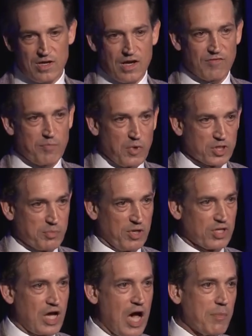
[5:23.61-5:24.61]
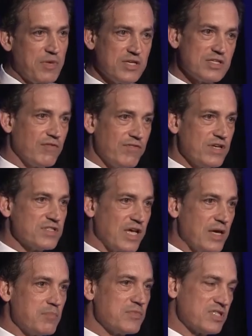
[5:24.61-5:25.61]
of multiple copies of the
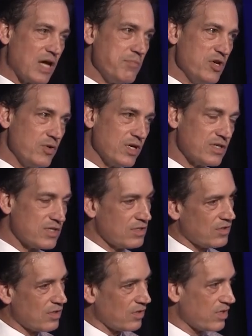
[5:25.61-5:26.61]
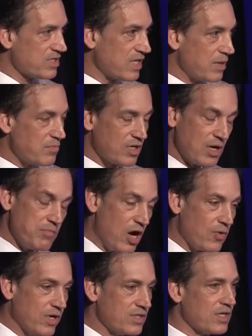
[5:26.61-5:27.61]
same subunit or the same
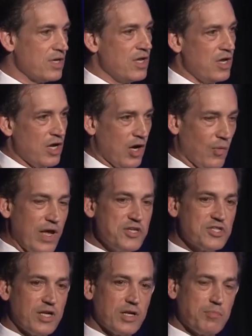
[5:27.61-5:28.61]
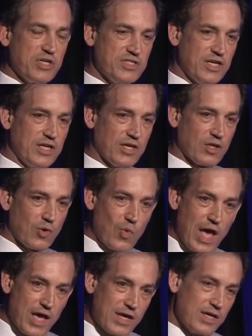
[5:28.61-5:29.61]
component arranged in a particular
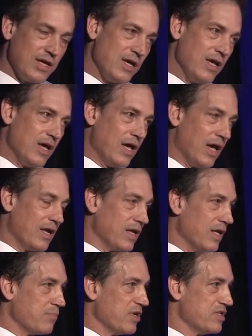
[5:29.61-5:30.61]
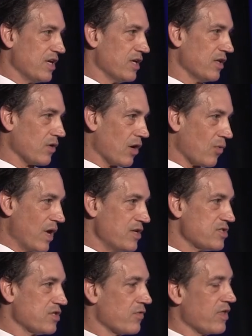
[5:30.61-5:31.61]
way and in particular
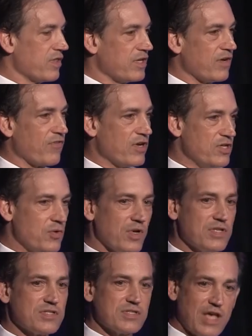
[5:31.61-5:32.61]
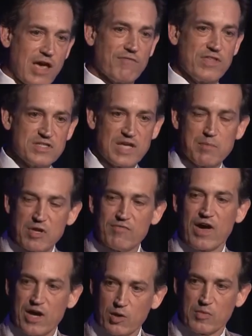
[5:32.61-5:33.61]
arranged so that the different units have the same
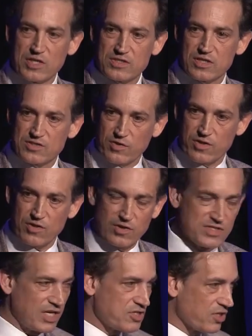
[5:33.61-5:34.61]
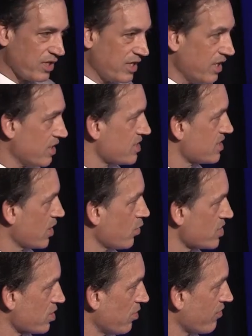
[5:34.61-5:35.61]
environments, so that they're essentially
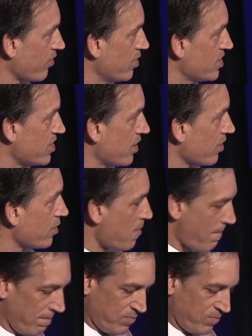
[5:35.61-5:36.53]
indistinguishable from each other.